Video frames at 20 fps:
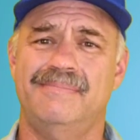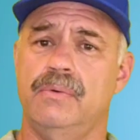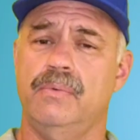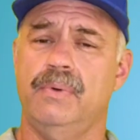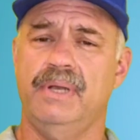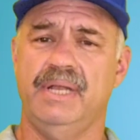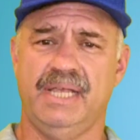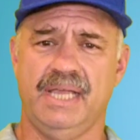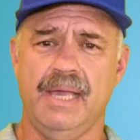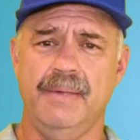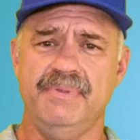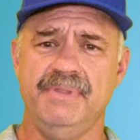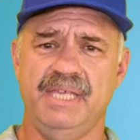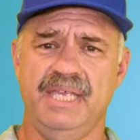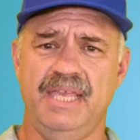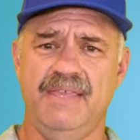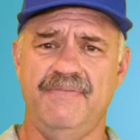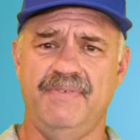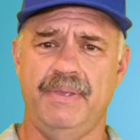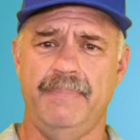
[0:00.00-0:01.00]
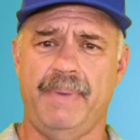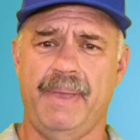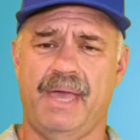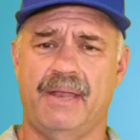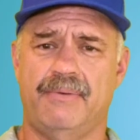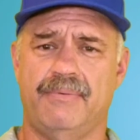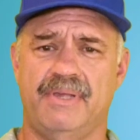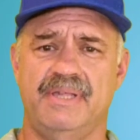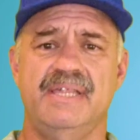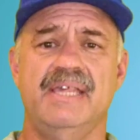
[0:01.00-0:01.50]
When it comes to EV
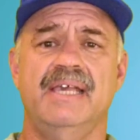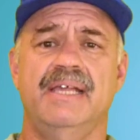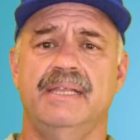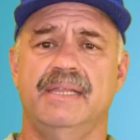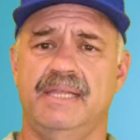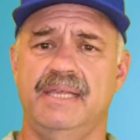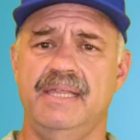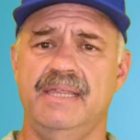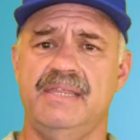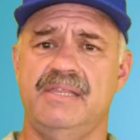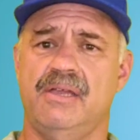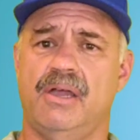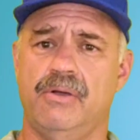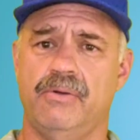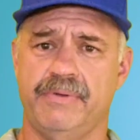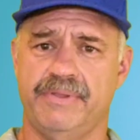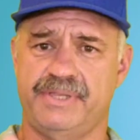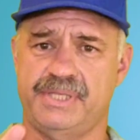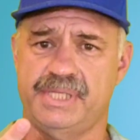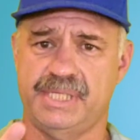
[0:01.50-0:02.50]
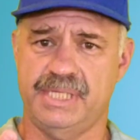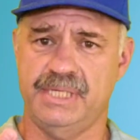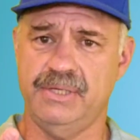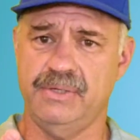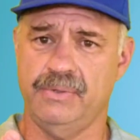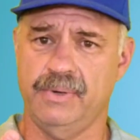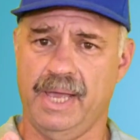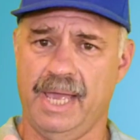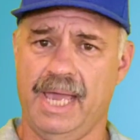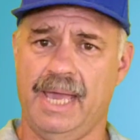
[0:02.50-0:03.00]
batteries, let's start with
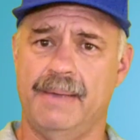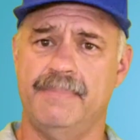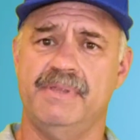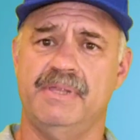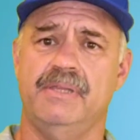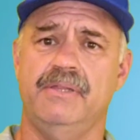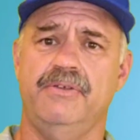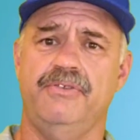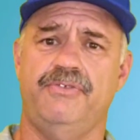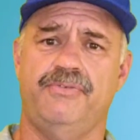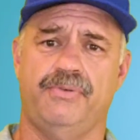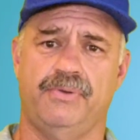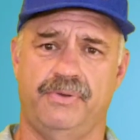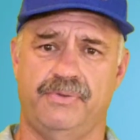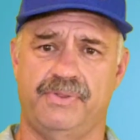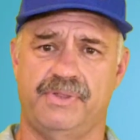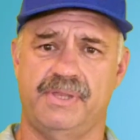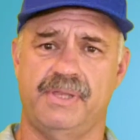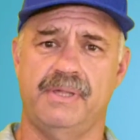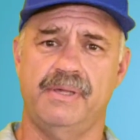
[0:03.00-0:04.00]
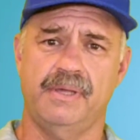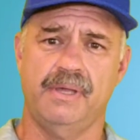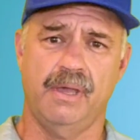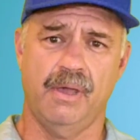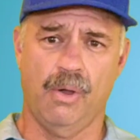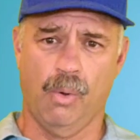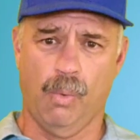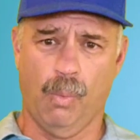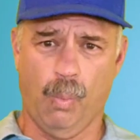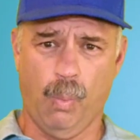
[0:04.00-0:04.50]
two absolute truths.
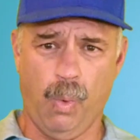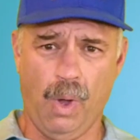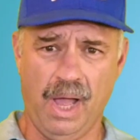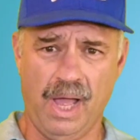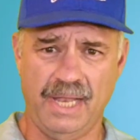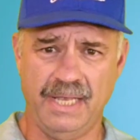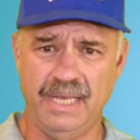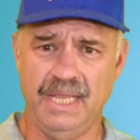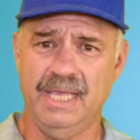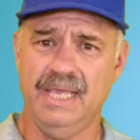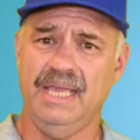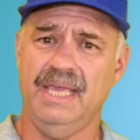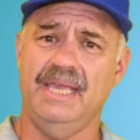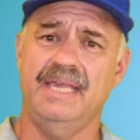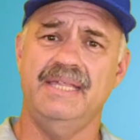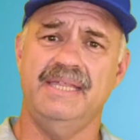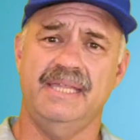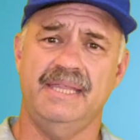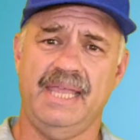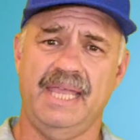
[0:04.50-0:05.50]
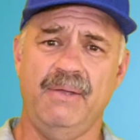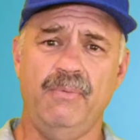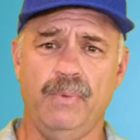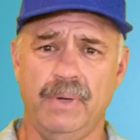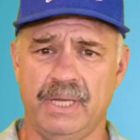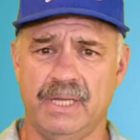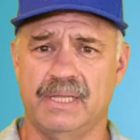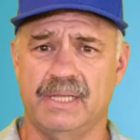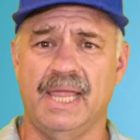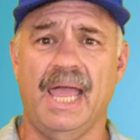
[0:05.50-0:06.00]
One is that they
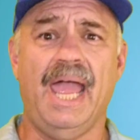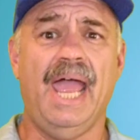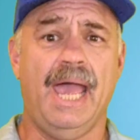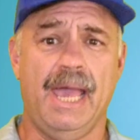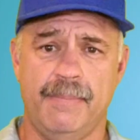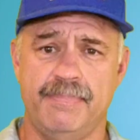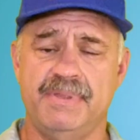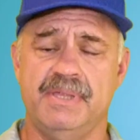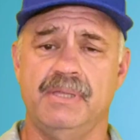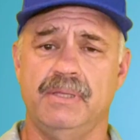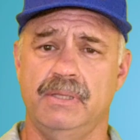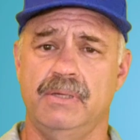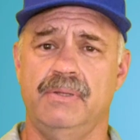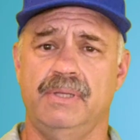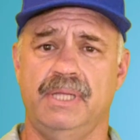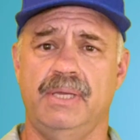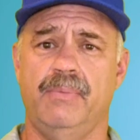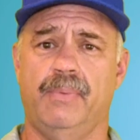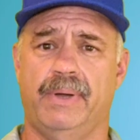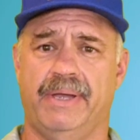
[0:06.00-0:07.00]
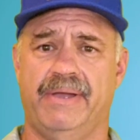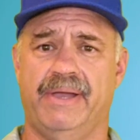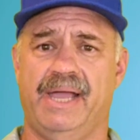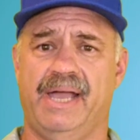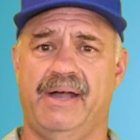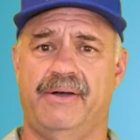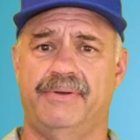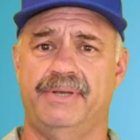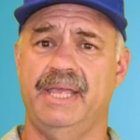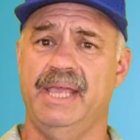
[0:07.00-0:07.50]
will absolutely wear
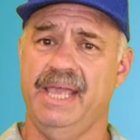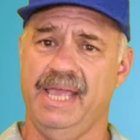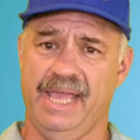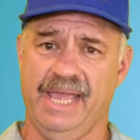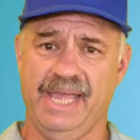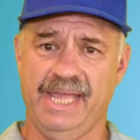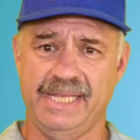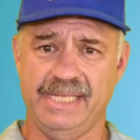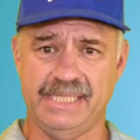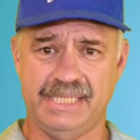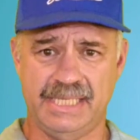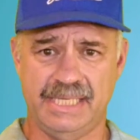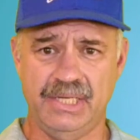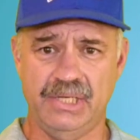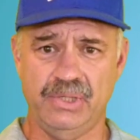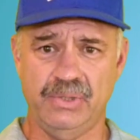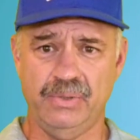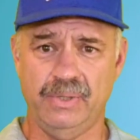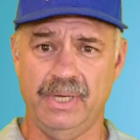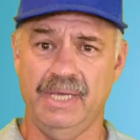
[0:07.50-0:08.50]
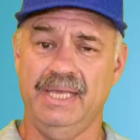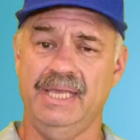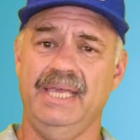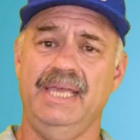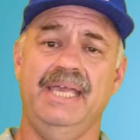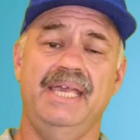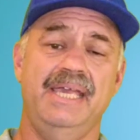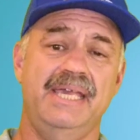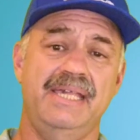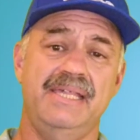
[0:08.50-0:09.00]
out, and two
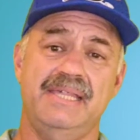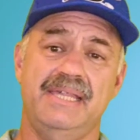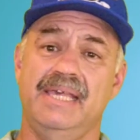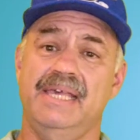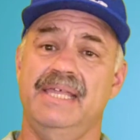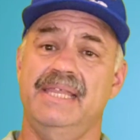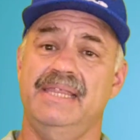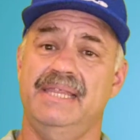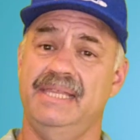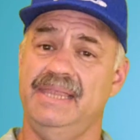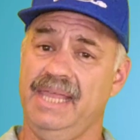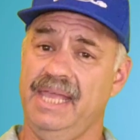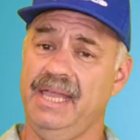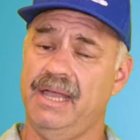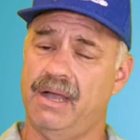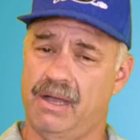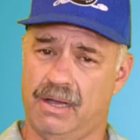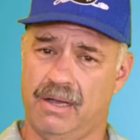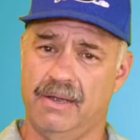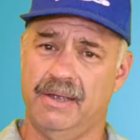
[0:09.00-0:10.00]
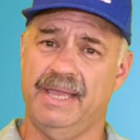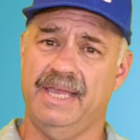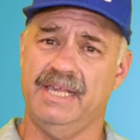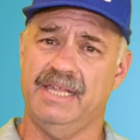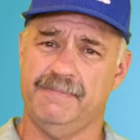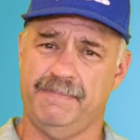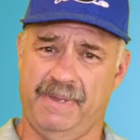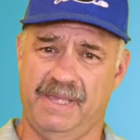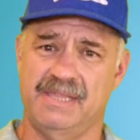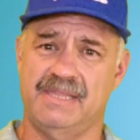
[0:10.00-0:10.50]
is that they are
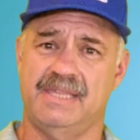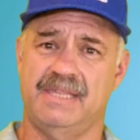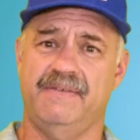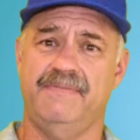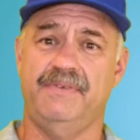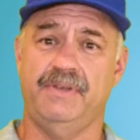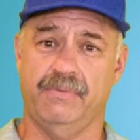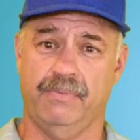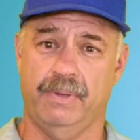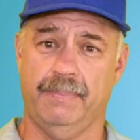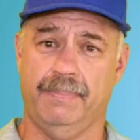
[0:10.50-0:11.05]
expensive to